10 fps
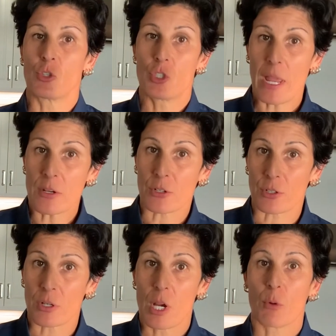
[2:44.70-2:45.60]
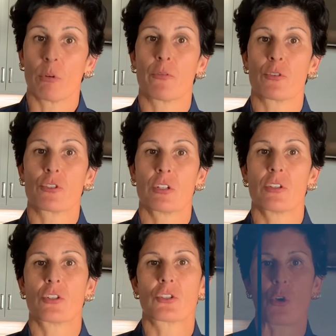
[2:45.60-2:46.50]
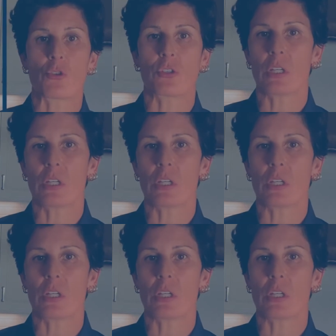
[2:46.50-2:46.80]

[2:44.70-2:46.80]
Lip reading: Gender refers to the socially